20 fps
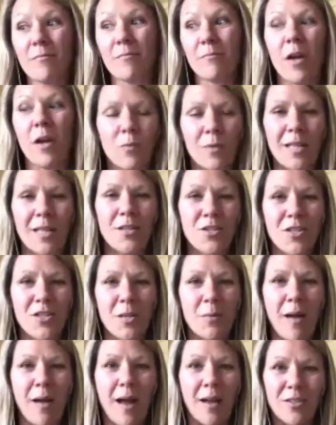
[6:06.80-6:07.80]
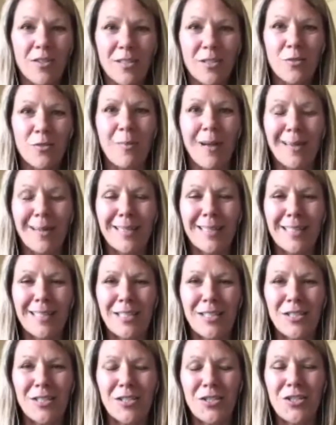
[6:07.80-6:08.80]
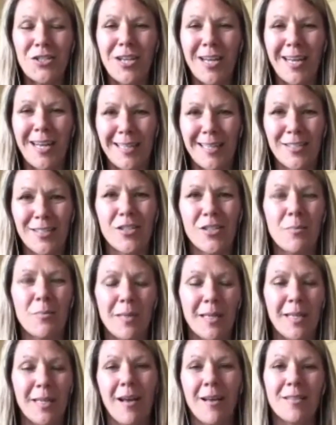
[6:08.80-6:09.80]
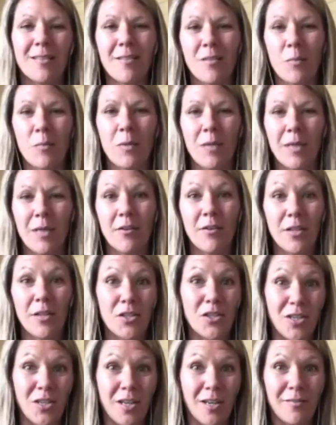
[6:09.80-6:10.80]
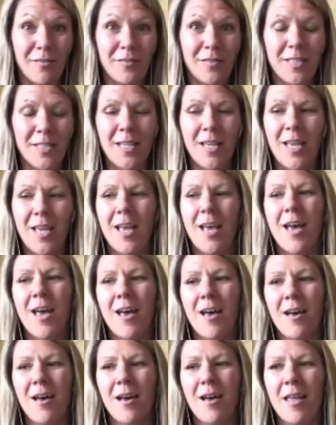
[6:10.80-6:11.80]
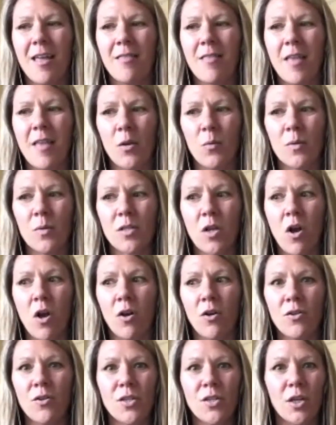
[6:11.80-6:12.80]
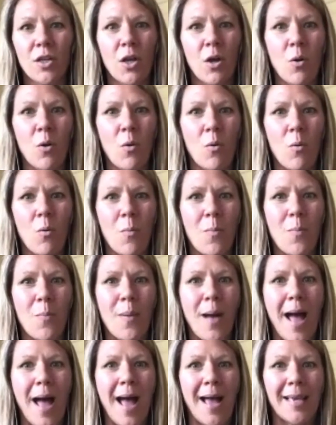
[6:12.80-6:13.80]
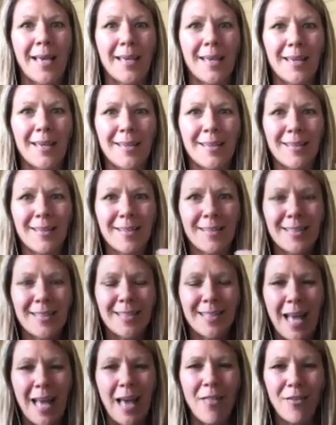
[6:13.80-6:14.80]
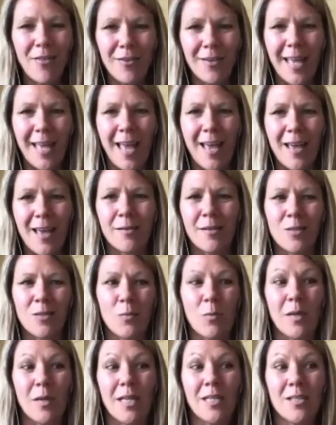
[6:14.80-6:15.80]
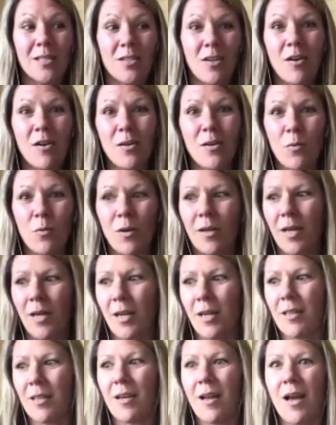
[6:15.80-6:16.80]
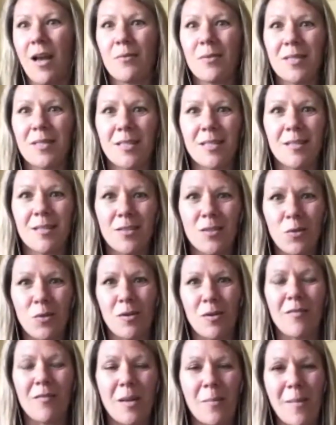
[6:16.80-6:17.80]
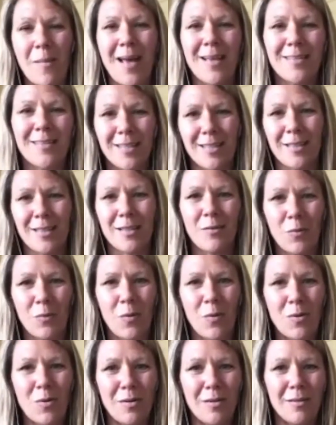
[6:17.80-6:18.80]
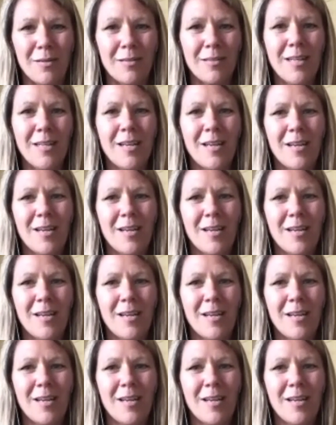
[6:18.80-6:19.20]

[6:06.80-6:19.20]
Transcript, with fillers: relationship actually dramatically changed because of the polarity shift. And then it was hard to go back together again, because when he started working and then I was still sort of in a masculine role,